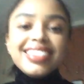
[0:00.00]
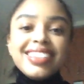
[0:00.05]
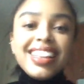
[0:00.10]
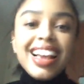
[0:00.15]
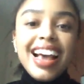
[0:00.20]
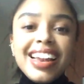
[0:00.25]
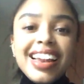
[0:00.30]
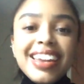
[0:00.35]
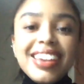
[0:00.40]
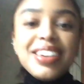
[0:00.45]

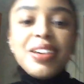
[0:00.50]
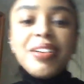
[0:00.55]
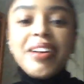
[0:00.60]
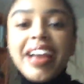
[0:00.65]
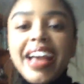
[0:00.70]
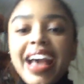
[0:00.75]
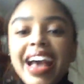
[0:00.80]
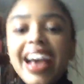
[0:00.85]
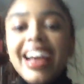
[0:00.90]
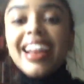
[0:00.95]
I
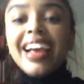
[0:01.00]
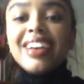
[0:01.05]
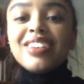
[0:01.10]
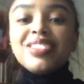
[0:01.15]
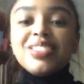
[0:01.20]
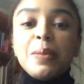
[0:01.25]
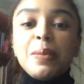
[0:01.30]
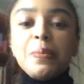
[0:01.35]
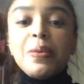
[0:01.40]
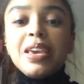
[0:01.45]
had
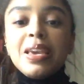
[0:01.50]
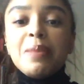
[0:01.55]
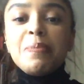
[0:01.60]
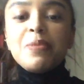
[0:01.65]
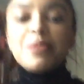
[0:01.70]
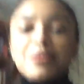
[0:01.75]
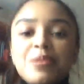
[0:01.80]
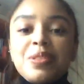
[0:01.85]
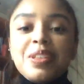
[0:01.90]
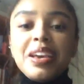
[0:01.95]
actually
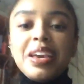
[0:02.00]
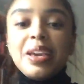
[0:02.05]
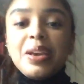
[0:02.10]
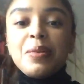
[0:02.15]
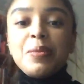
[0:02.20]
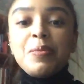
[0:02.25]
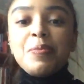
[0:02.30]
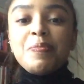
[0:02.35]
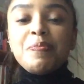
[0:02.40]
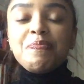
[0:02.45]
people like
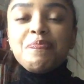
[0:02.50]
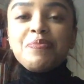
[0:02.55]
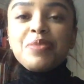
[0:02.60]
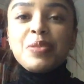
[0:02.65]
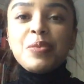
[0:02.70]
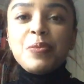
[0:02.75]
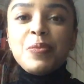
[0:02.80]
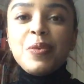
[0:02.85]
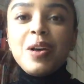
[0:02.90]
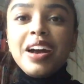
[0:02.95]

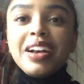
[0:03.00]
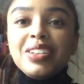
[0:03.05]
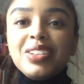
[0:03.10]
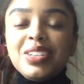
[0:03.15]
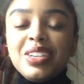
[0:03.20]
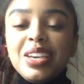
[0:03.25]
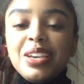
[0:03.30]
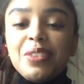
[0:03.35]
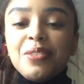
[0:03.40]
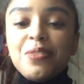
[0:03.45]

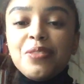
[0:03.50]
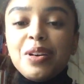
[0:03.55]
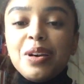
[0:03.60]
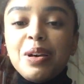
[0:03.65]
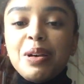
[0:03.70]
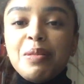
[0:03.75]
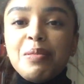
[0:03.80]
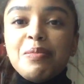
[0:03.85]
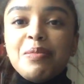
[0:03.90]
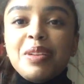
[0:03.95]
watching
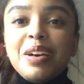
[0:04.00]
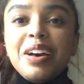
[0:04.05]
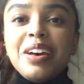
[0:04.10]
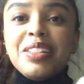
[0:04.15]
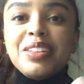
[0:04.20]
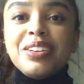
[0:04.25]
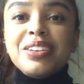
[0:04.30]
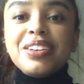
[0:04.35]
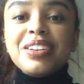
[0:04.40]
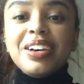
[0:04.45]
from
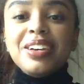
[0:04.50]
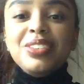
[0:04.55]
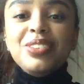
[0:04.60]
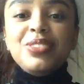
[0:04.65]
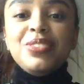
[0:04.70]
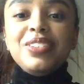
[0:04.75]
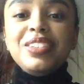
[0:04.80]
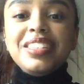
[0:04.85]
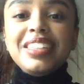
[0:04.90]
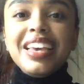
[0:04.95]
other
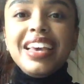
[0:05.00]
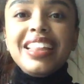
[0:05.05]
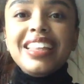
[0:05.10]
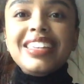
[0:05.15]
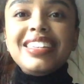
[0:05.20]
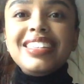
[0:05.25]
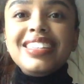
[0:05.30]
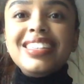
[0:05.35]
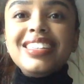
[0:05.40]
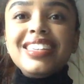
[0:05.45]
countries like
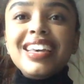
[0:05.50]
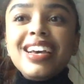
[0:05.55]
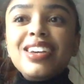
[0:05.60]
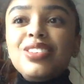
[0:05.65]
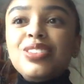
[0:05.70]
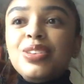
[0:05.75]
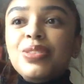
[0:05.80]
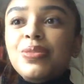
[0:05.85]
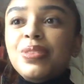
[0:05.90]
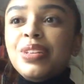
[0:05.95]
this. This is
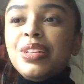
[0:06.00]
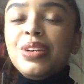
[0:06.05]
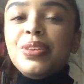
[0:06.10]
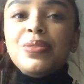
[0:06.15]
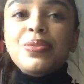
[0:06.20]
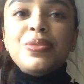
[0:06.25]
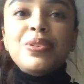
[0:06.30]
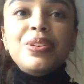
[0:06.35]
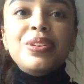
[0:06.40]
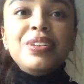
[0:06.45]
actually really
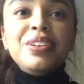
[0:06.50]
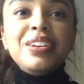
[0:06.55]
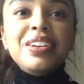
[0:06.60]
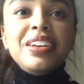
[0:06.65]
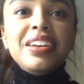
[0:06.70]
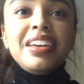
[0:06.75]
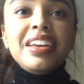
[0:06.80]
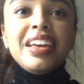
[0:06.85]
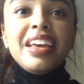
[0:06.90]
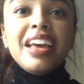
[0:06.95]
cool.
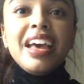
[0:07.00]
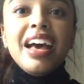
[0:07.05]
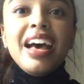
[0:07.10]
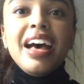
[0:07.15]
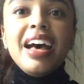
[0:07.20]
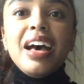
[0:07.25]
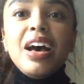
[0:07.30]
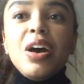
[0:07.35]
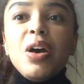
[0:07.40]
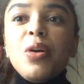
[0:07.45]

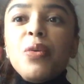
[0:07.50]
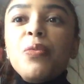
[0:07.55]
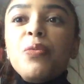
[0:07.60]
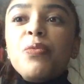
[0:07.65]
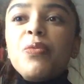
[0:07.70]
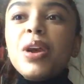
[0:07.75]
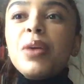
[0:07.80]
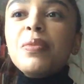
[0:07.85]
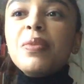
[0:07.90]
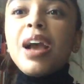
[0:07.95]
Oh,
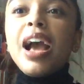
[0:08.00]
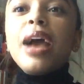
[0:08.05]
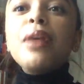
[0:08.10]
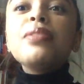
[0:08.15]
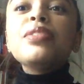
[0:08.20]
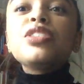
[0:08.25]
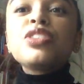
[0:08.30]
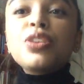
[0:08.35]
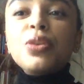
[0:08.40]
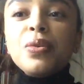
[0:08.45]
well, I
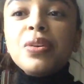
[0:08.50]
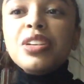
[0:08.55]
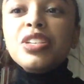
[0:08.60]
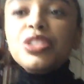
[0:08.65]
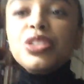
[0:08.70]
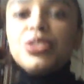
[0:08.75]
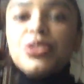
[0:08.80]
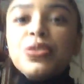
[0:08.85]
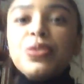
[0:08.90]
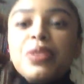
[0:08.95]
was going
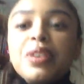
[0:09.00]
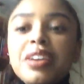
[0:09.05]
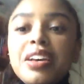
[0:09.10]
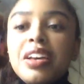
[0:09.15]
to